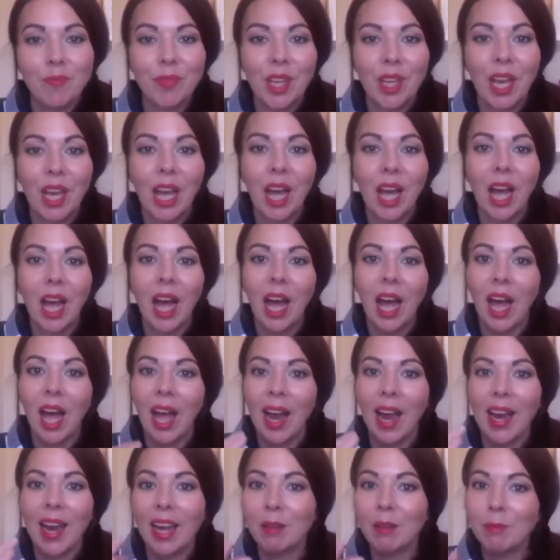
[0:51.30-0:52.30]
I
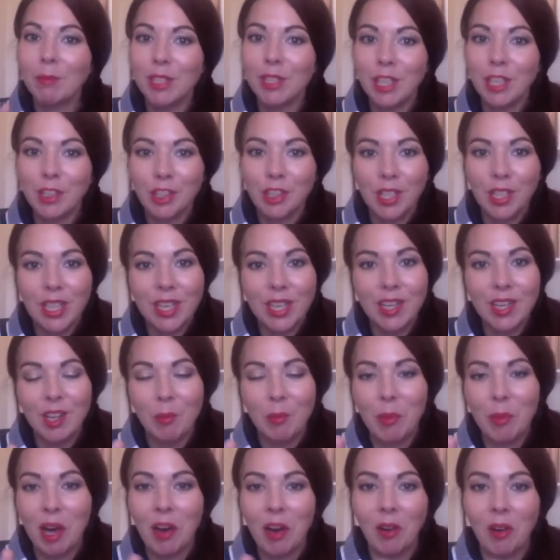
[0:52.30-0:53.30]
am such a geek
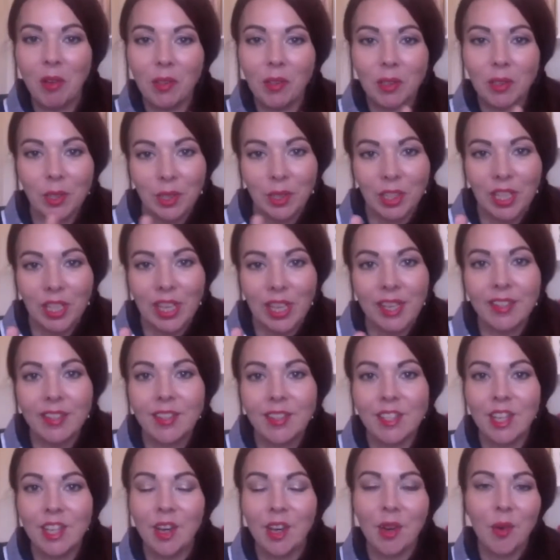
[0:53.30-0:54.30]
about learning.
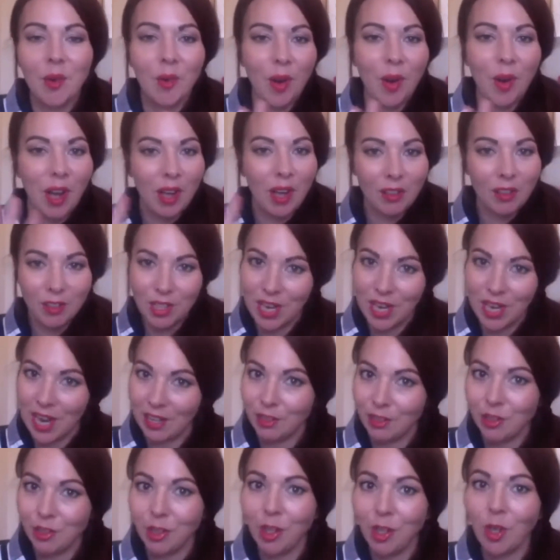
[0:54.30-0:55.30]
So to answer
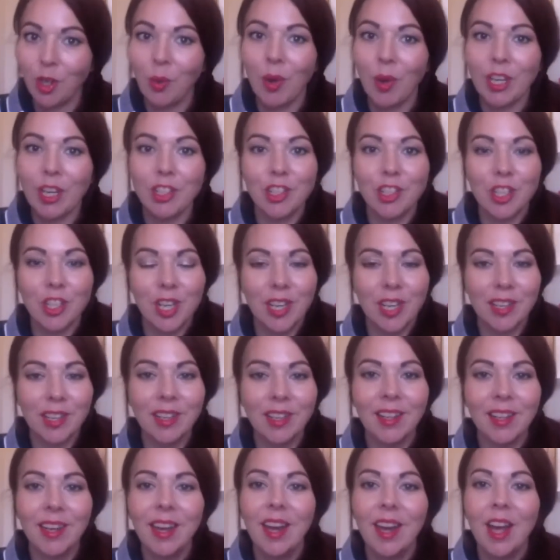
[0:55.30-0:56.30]
her question
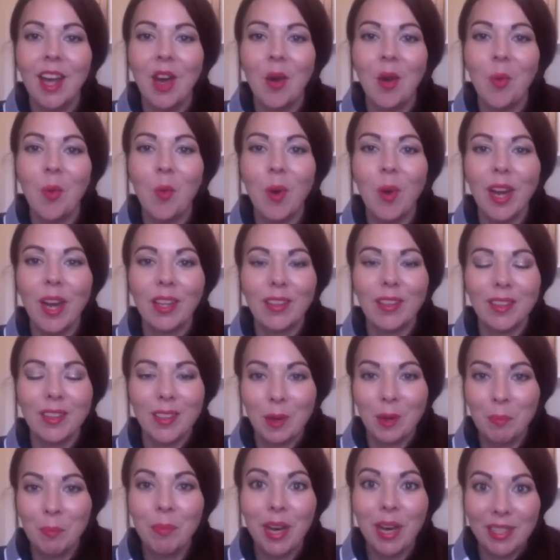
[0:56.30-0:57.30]
with the
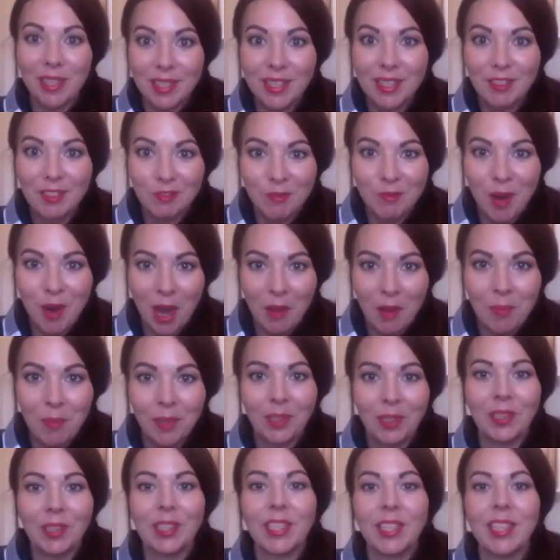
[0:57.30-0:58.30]
best of my
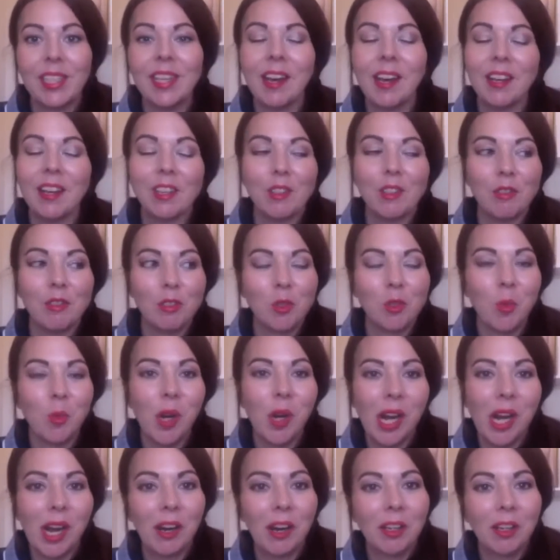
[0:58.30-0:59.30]
ability, I used what I
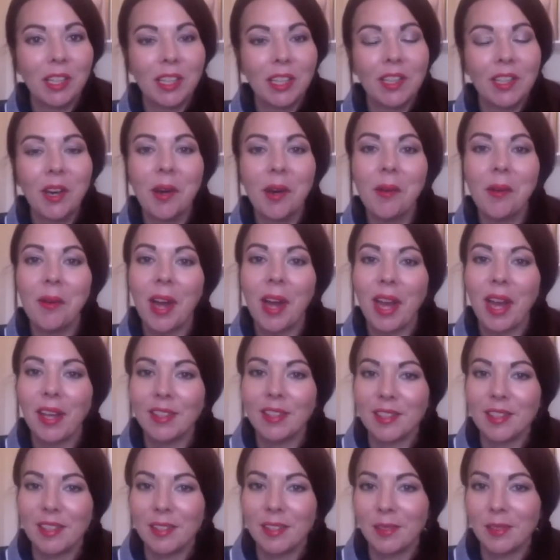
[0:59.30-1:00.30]
already know and did
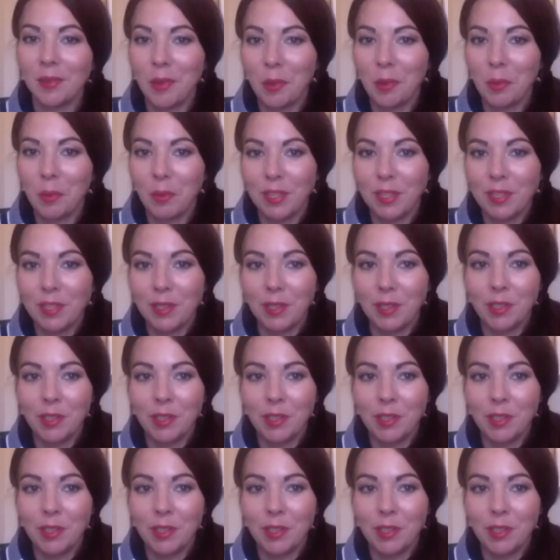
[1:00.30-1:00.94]
a little research.